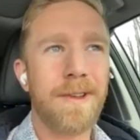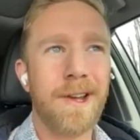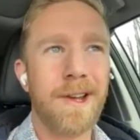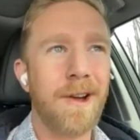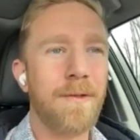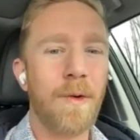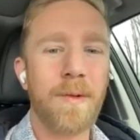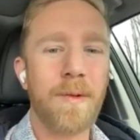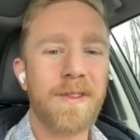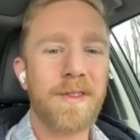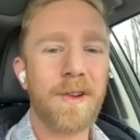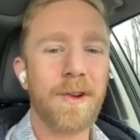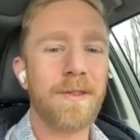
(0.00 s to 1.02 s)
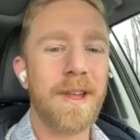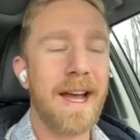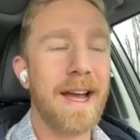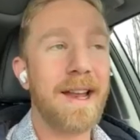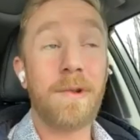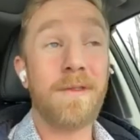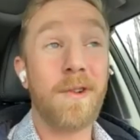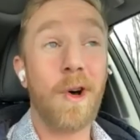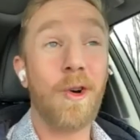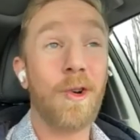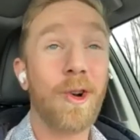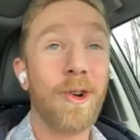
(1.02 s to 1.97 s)
You know, I've always heard that. We've
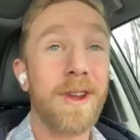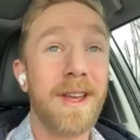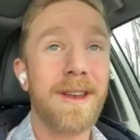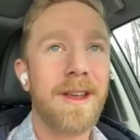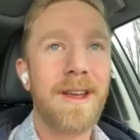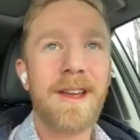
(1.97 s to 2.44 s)
all heard it.